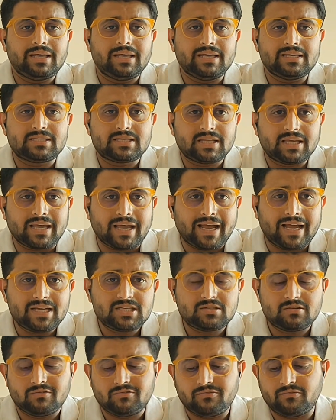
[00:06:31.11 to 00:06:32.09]
is
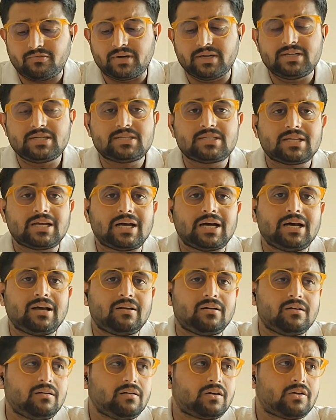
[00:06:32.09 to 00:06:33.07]
cashed, funds
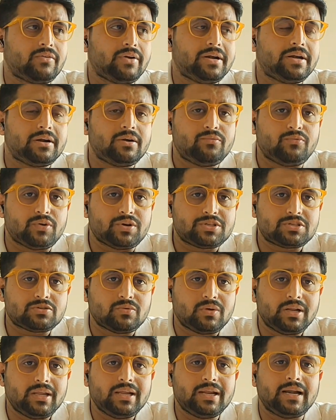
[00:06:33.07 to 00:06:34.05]
are created
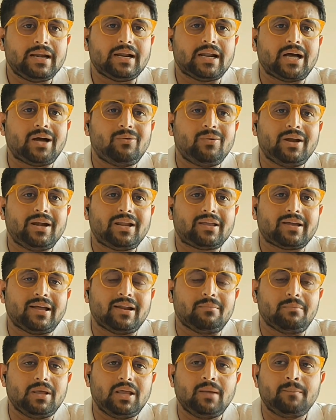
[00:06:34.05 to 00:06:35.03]
virtually, and now it
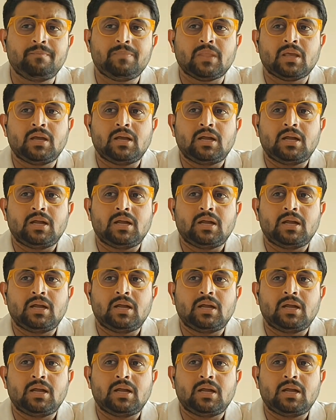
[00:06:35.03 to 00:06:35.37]
can be